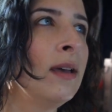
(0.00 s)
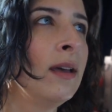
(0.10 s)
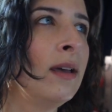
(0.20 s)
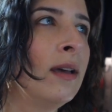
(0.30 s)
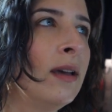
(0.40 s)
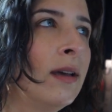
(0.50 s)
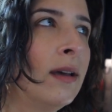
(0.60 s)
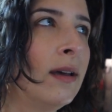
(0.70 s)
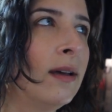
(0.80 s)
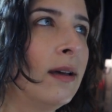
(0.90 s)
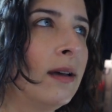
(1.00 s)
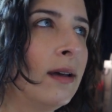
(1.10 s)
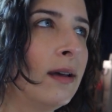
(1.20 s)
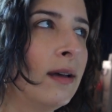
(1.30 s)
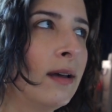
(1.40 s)

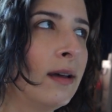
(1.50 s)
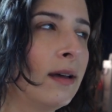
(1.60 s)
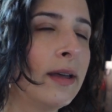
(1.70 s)
(silence)